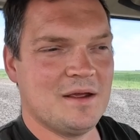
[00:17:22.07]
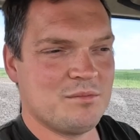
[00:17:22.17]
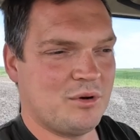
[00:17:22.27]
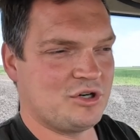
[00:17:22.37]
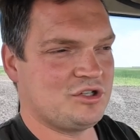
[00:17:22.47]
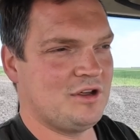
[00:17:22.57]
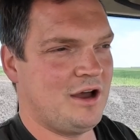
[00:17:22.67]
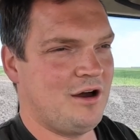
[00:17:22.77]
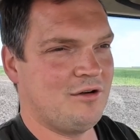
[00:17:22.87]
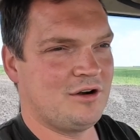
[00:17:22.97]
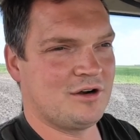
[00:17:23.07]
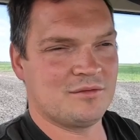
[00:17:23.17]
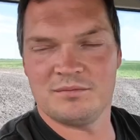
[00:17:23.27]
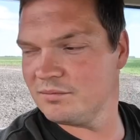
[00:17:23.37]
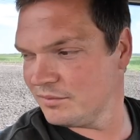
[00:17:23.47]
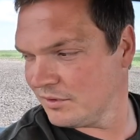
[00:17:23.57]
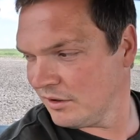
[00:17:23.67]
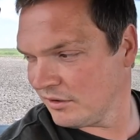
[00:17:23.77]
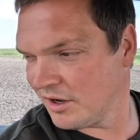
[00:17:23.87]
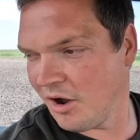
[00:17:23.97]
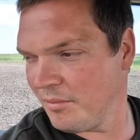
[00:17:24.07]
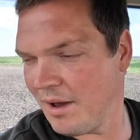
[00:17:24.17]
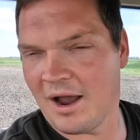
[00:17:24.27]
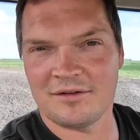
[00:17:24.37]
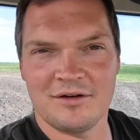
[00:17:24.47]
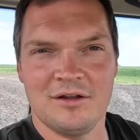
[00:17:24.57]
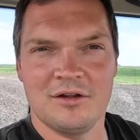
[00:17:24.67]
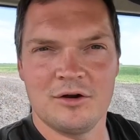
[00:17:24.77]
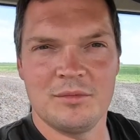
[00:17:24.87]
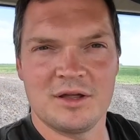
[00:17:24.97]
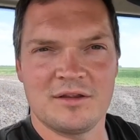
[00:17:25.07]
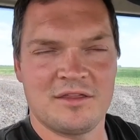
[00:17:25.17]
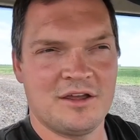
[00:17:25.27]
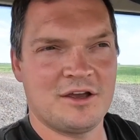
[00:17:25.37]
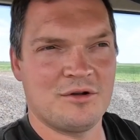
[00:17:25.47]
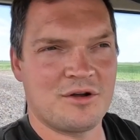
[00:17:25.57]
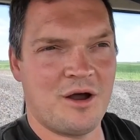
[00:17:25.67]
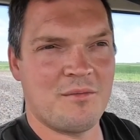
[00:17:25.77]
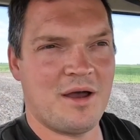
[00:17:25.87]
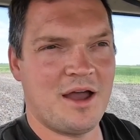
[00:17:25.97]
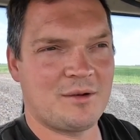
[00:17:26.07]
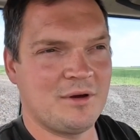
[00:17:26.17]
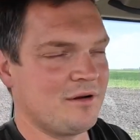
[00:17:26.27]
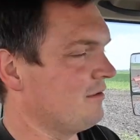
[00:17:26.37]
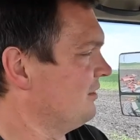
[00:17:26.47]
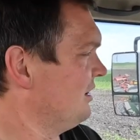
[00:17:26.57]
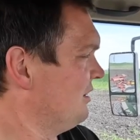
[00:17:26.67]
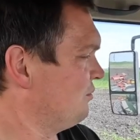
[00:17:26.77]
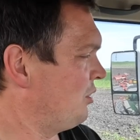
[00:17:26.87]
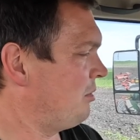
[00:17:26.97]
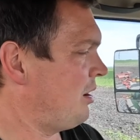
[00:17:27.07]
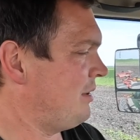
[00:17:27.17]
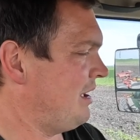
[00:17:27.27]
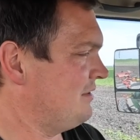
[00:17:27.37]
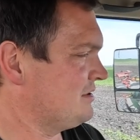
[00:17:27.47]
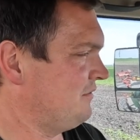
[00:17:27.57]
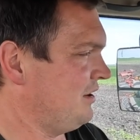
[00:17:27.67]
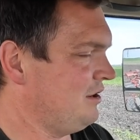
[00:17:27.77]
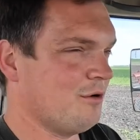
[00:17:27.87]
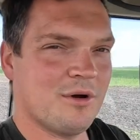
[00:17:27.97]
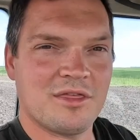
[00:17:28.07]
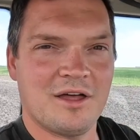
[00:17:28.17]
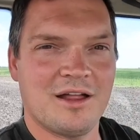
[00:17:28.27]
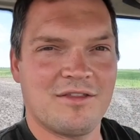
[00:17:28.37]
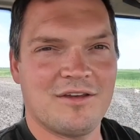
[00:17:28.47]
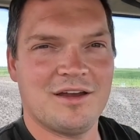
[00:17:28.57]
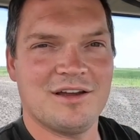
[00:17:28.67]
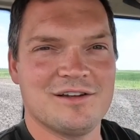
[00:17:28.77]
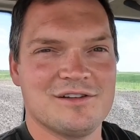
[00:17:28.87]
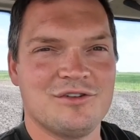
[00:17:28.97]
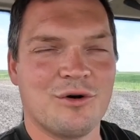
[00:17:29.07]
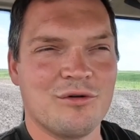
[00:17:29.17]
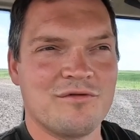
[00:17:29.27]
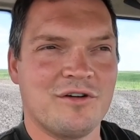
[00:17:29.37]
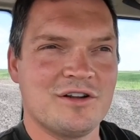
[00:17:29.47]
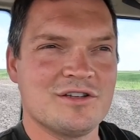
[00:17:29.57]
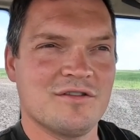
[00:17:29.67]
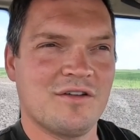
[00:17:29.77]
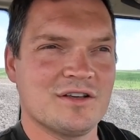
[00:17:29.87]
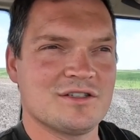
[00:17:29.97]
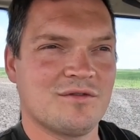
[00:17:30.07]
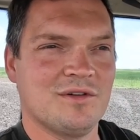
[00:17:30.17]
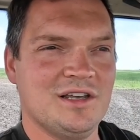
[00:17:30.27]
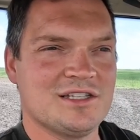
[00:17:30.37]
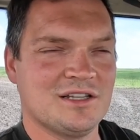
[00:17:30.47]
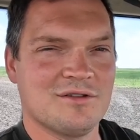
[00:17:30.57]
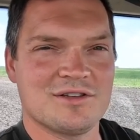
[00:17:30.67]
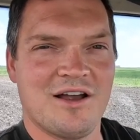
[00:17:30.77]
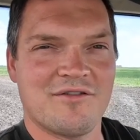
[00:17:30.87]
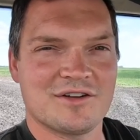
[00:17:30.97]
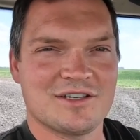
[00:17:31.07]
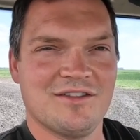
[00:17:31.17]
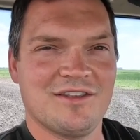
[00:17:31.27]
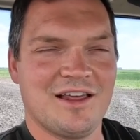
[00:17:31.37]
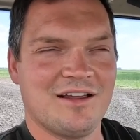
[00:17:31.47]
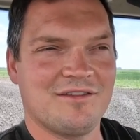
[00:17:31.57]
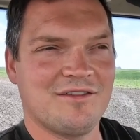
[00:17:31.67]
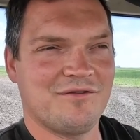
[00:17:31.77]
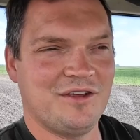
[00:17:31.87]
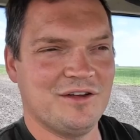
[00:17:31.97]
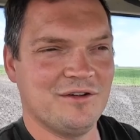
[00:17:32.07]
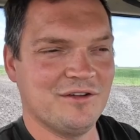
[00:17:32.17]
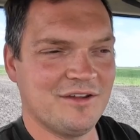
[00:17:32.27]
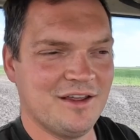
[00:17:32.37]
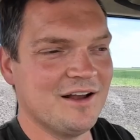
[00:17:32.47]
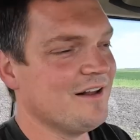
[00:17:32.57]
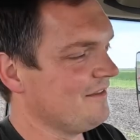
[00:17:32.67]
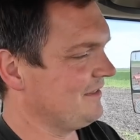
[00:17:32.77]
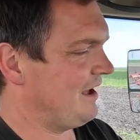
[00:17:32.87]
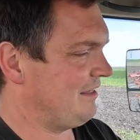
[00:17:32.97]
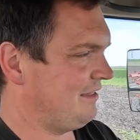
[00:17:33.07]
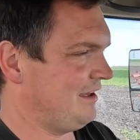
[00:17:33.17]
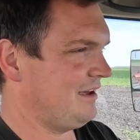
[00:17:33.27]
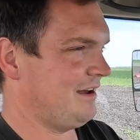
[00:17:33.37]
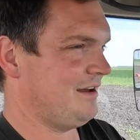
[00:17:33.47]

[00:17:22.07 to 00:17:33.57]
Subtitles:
pushed down or, you know, compacted a little bit. I think it'll come back, but we'll probably end this video with that drone footage of us releasing those heifers into that field. I think